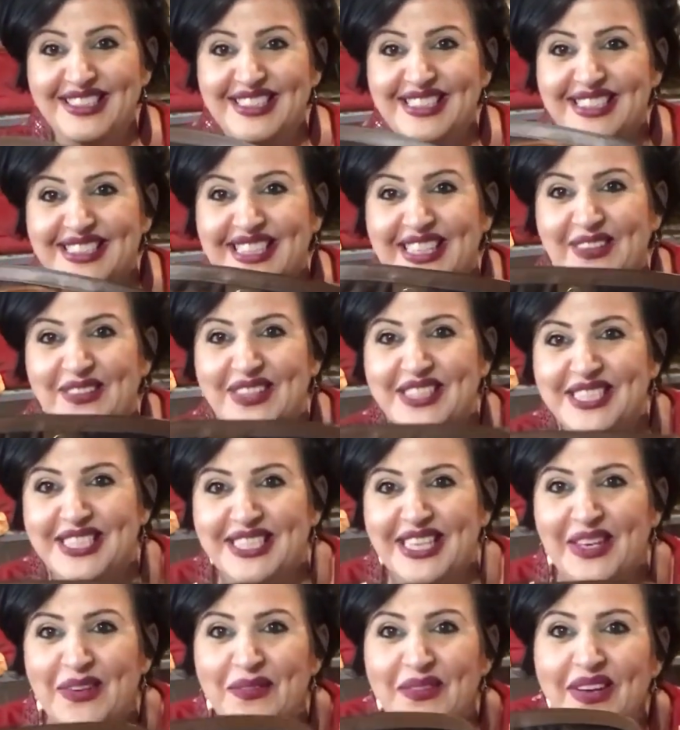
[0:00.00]
Just to give it
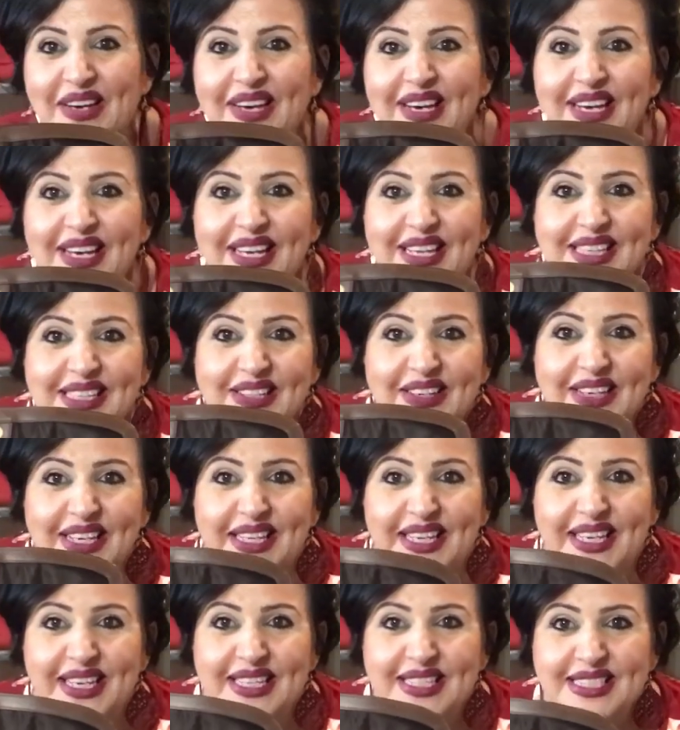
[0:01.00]
shape. Look at
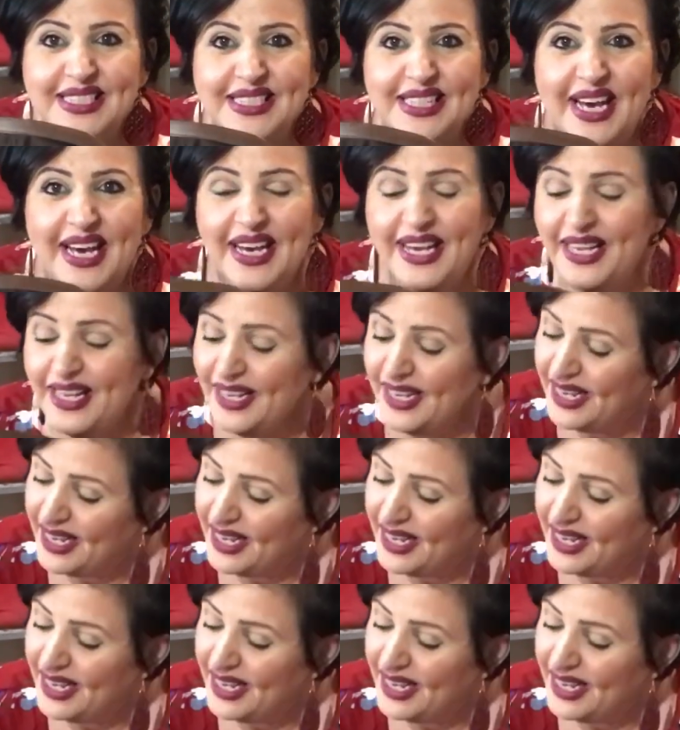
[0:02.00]
the inside.